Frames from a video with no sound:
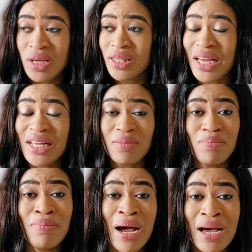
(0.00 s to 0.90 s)

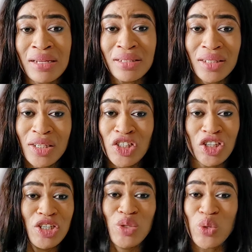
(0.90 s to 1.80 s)
That man
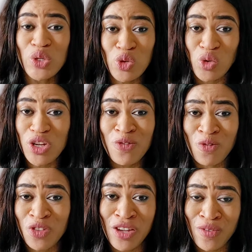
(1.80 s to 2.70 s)
she is going to
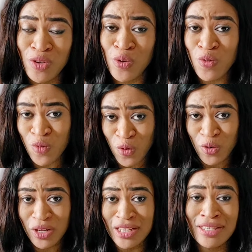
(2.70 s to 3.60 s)
leave Davido
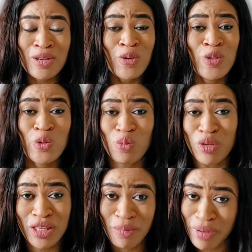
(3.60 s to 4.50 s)
for, is he going to
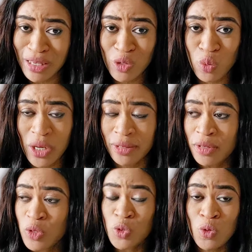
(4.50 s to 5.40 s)
be the best one?
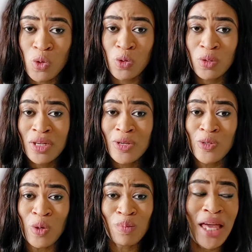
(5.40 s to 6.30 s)
So
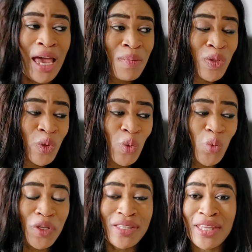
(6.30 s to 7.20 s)
sometimes
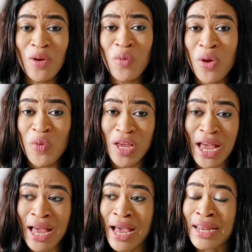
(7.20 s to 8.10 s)
we stay where we
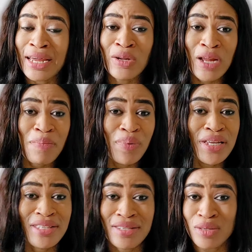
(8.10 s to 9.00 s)
are and another
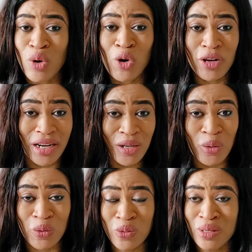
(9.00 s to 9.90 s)
place is hungering
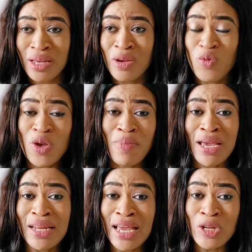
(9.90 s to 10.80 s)
us. We
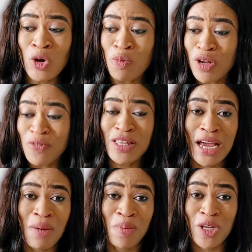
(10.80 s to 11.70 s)
might end up leaving
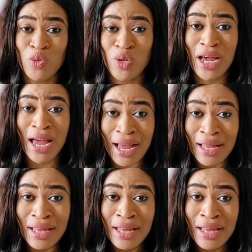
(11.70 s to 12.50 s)
that place we are,